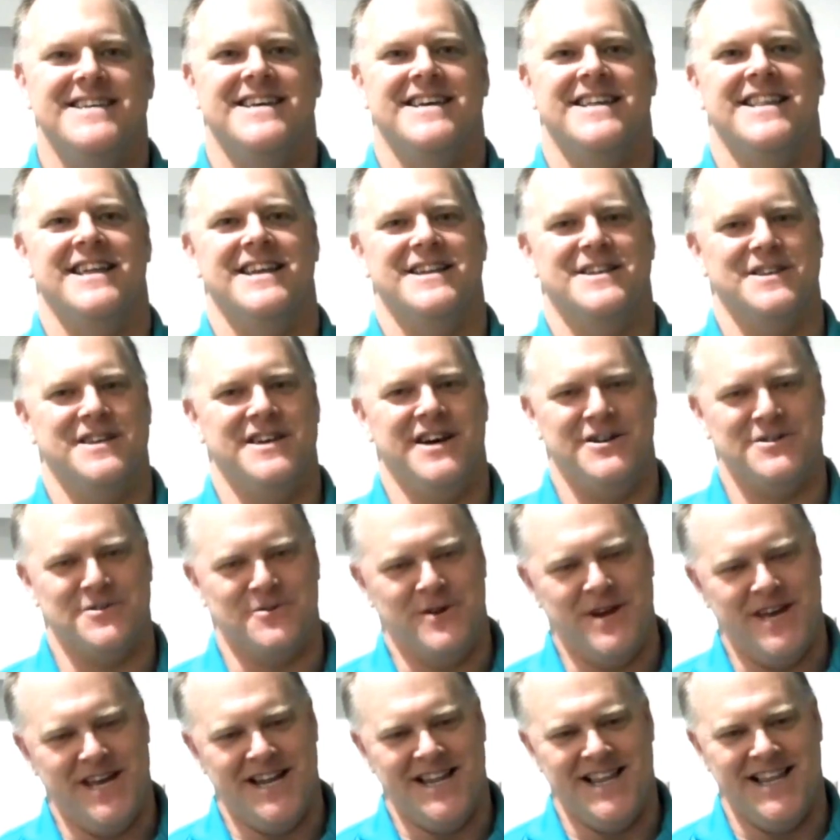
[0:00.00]
I like to
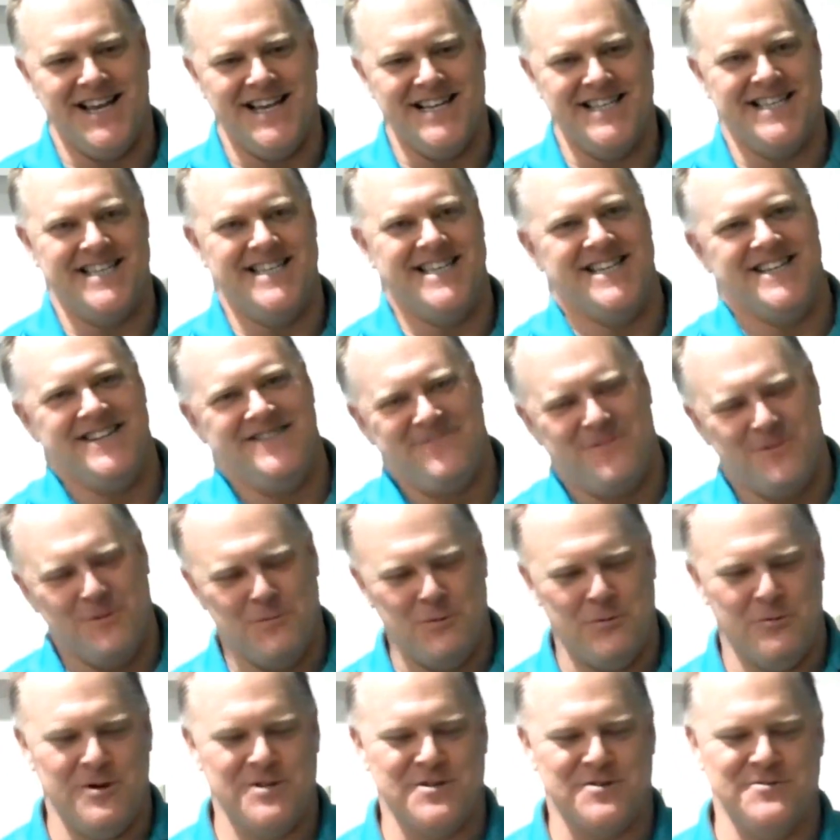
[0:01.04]
also analyze it from
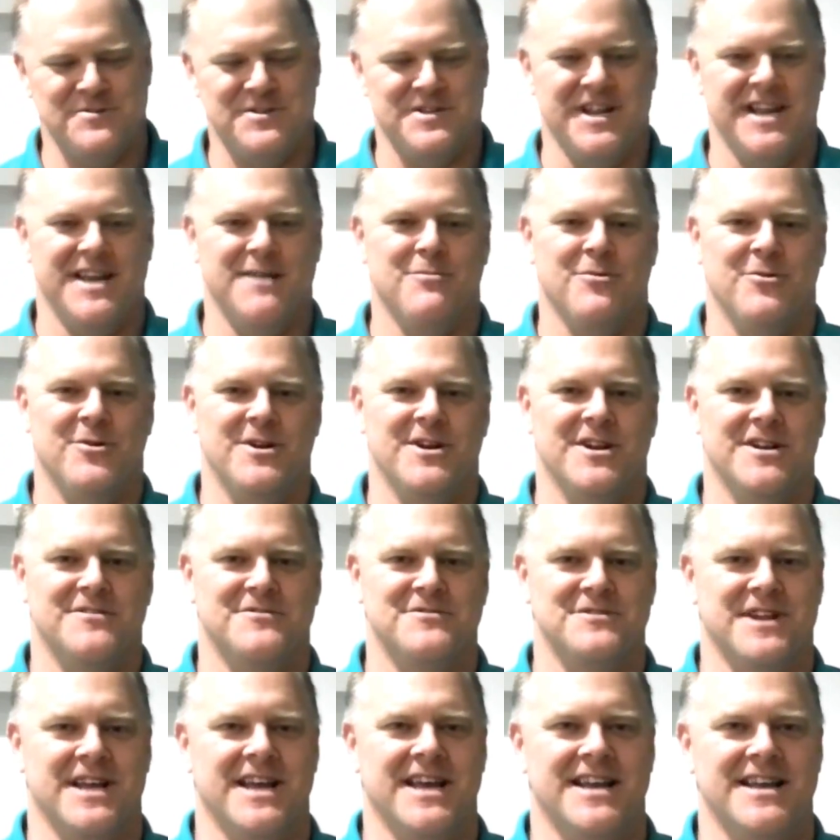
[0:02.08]
a Western standpoint and
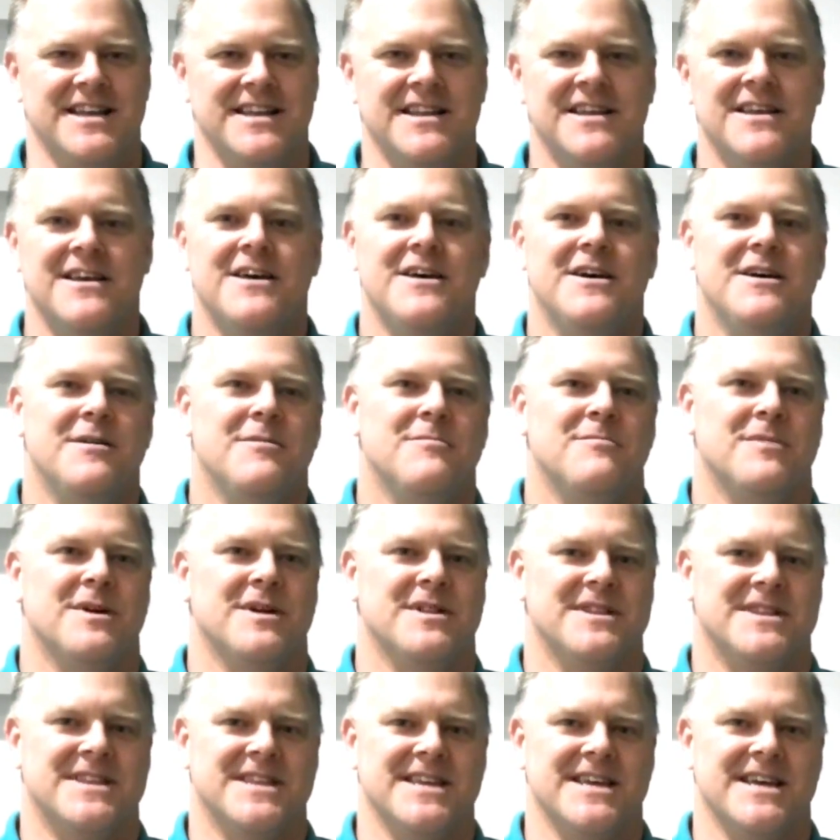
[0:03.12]
understand it,
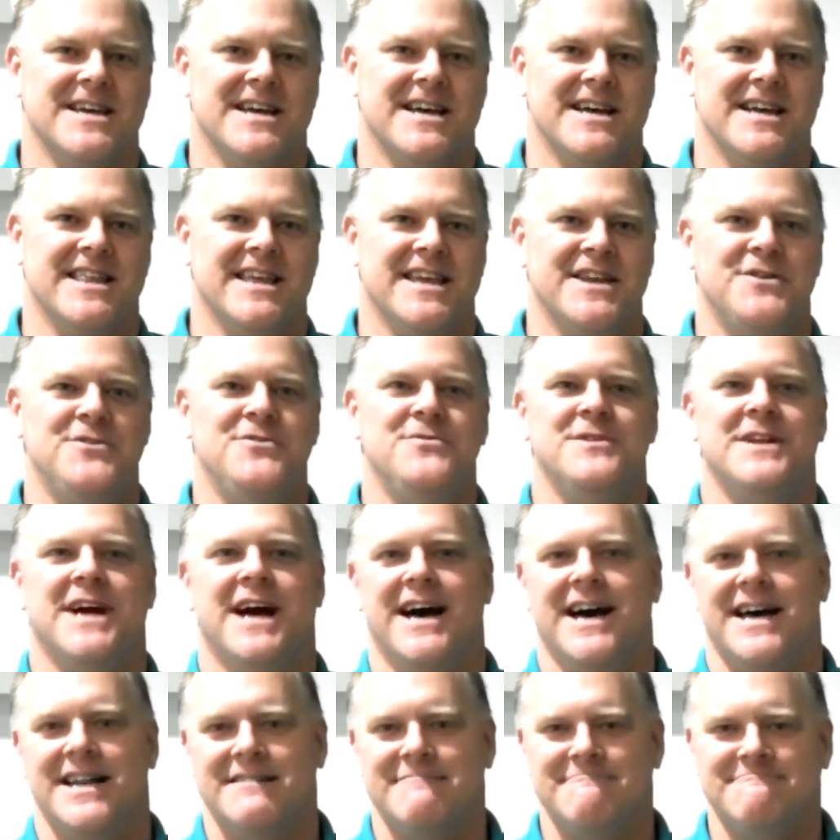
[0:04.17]
but they do
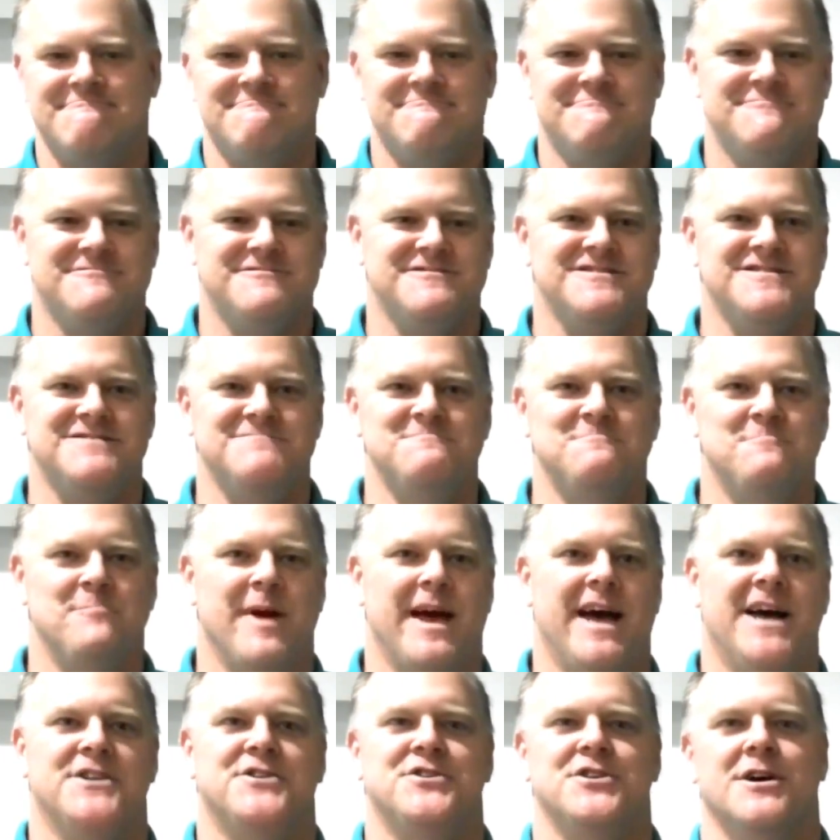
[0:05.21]
not
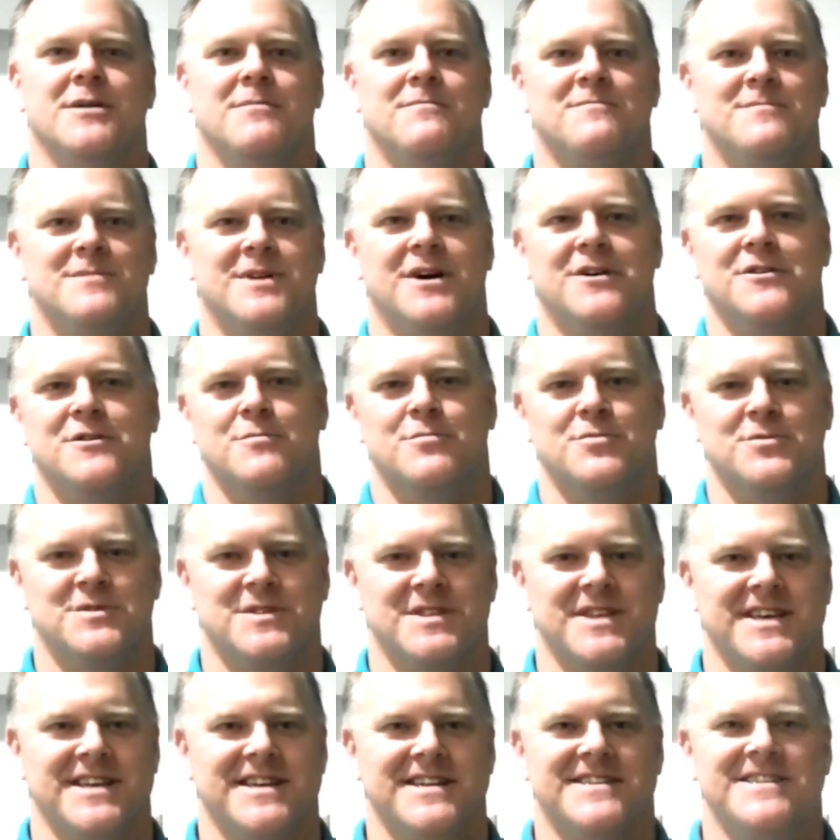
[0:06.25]
match up
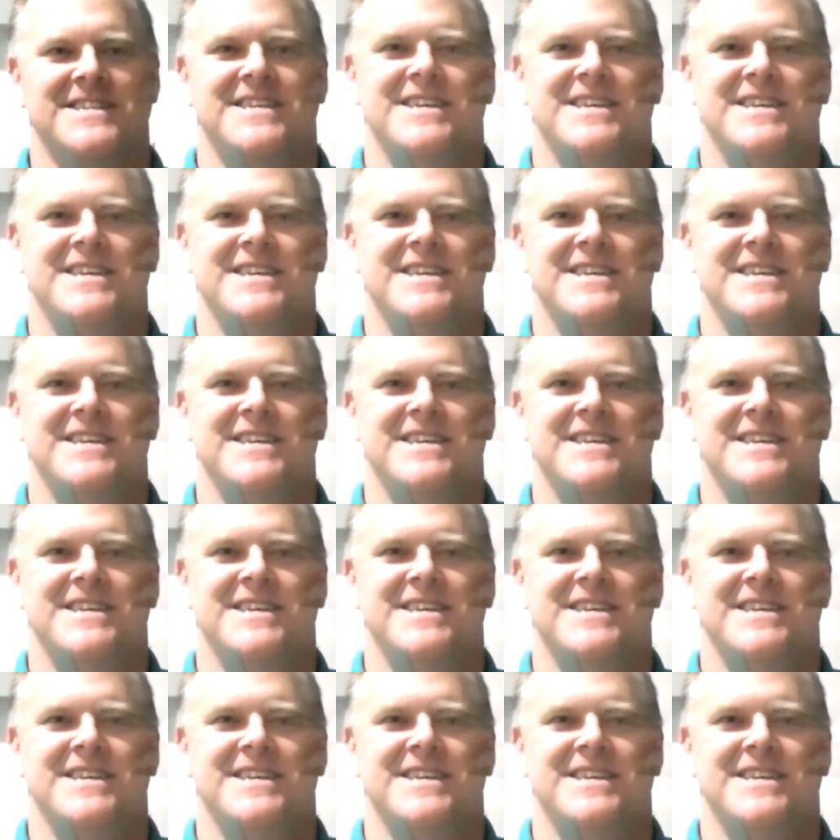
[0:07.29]
100%.